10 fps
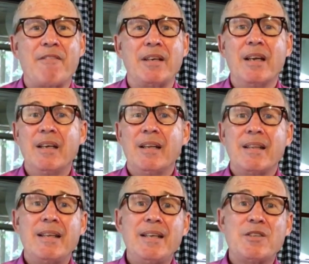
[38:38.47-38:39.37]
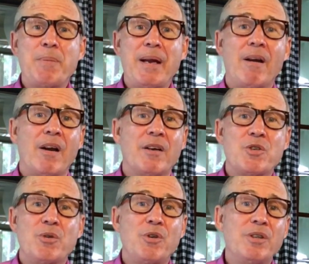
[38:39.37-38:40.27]
And these parents
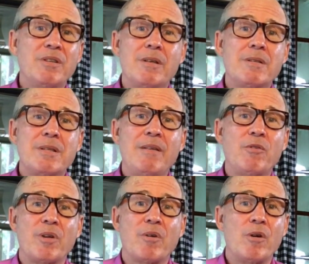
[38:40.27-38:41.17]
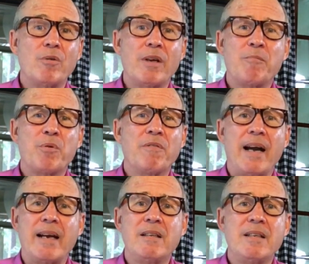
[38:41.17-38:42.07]
who couldn't conceive on their own have
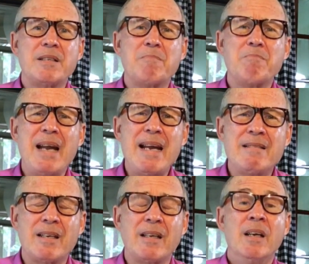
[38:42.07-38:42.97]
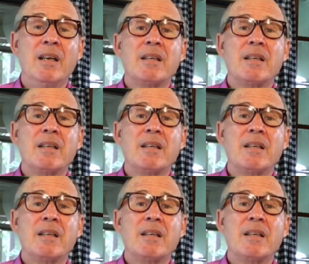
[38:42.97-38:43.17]
provided these amazing,